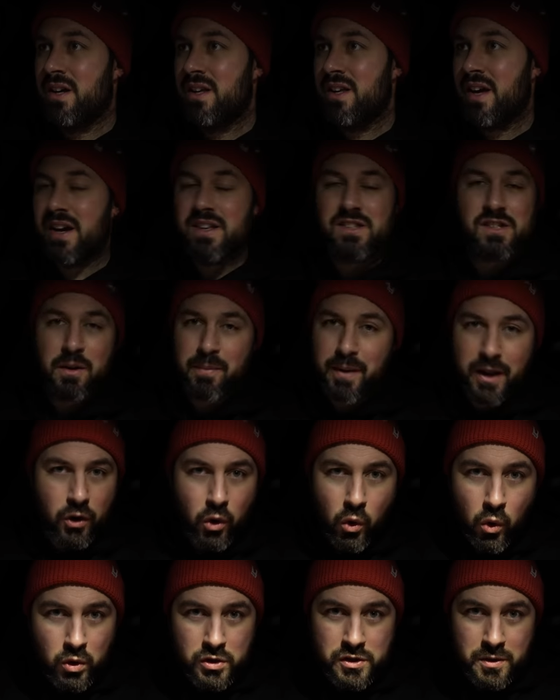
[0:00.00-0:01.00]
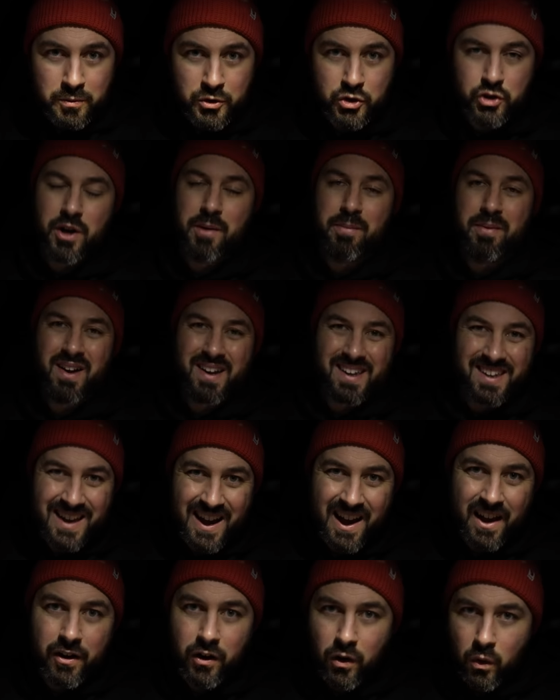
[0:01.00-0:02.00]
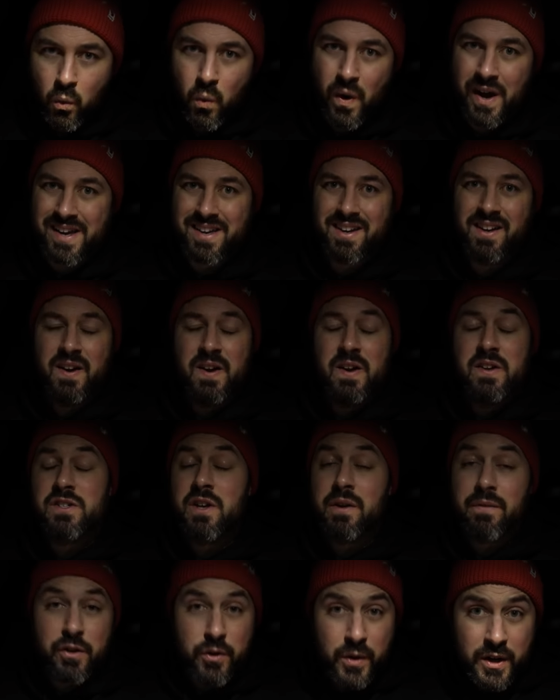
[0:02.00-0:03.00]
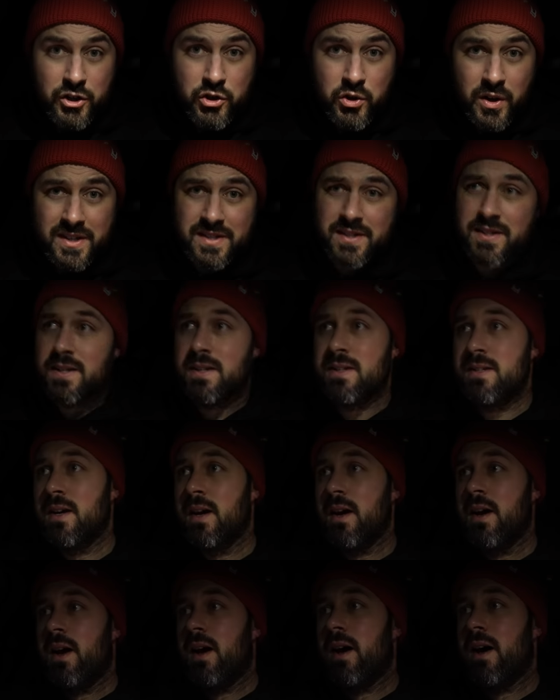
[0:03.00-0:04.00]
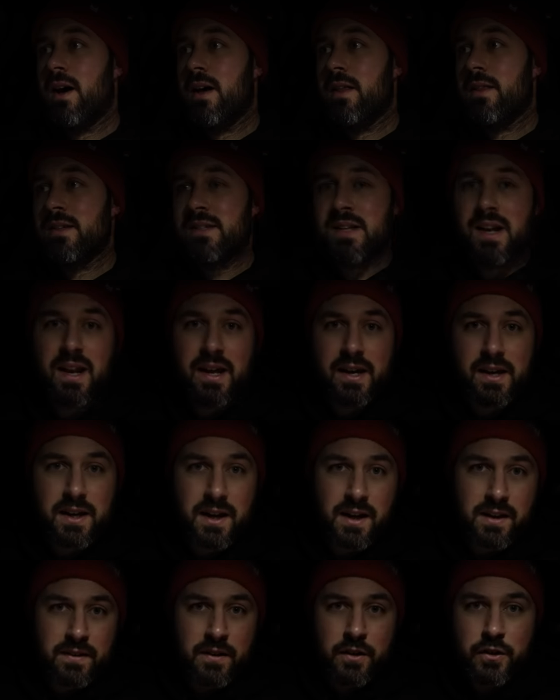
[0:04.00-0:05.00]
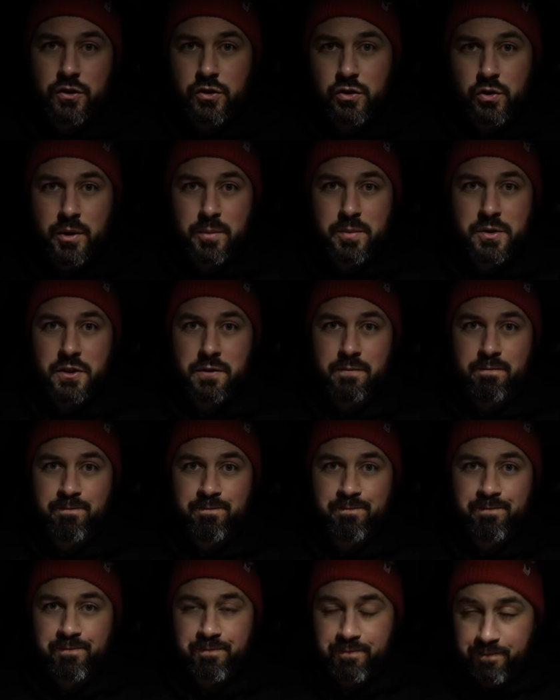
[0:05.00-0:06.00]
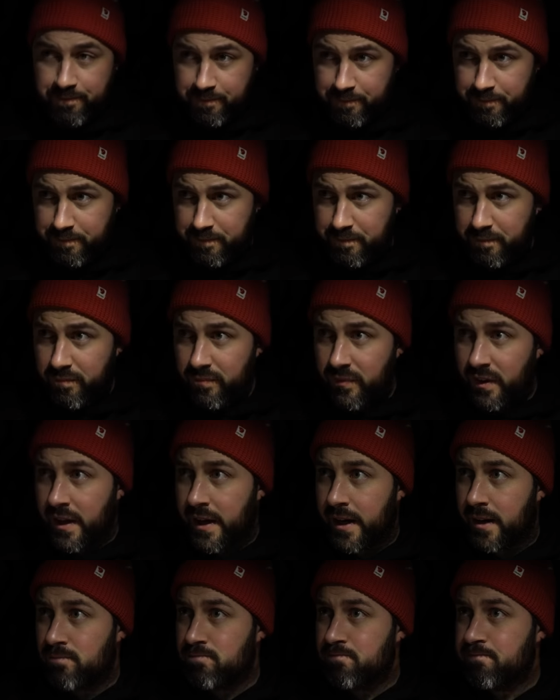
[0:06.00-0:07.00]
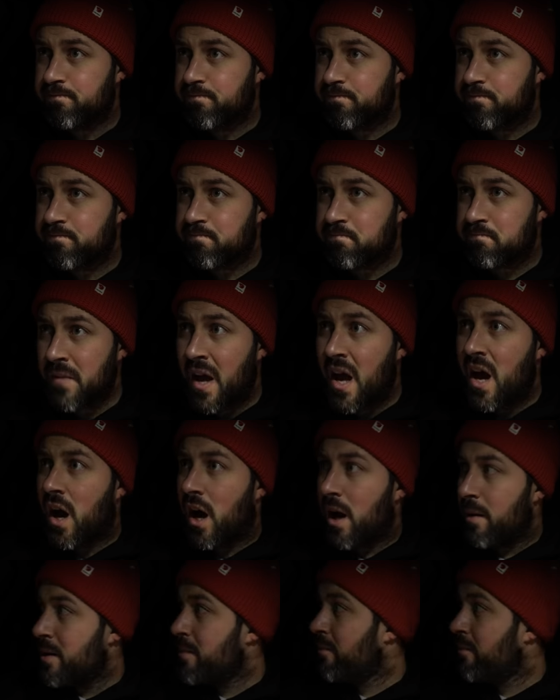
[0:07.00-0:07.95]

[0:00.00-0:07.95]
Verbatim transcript: yeah, it's going to be an awesome trip. I cannot wait. So if you're interested, uh, there's a link in the description. Um, I'm